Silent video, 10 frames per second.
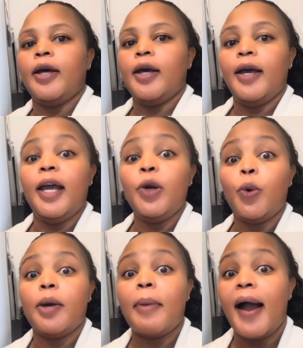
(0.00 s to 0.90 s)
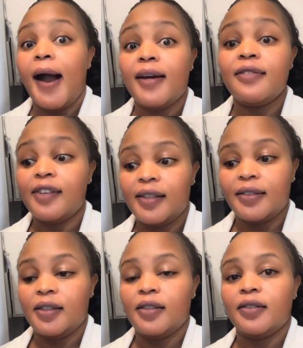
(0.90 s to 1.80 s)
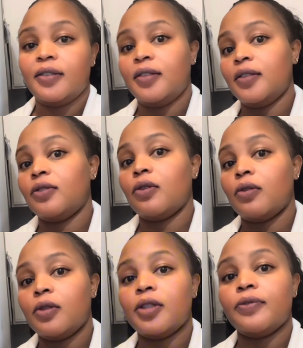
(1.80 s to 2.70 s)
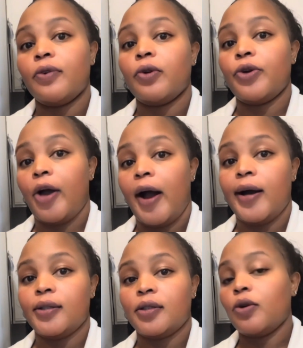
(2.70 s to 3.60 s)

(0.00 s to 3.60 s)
anyway, my advice is just always follow your heart,